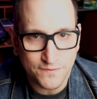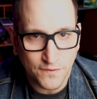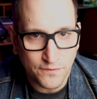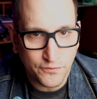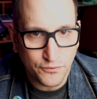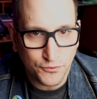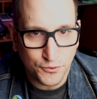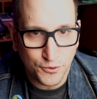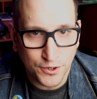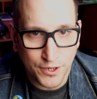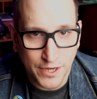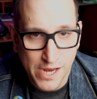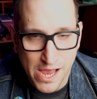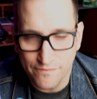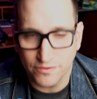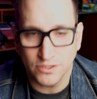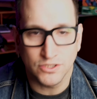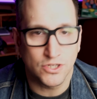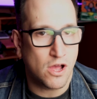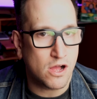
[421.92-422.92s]
for free, I
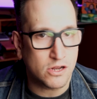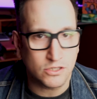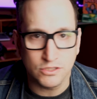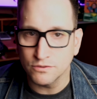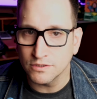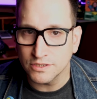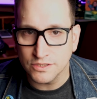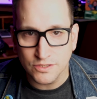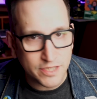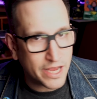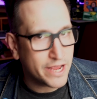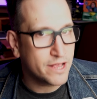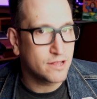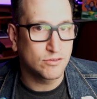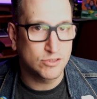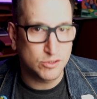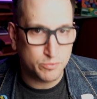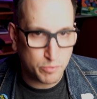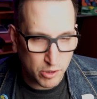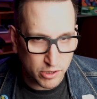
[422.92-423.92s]
haven't talked to a
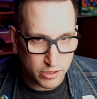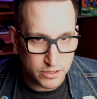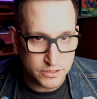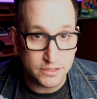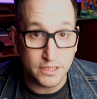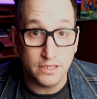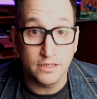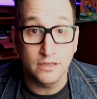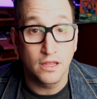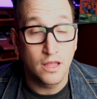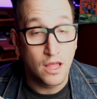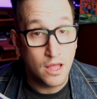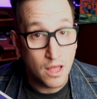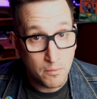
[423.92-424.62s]
salesperson,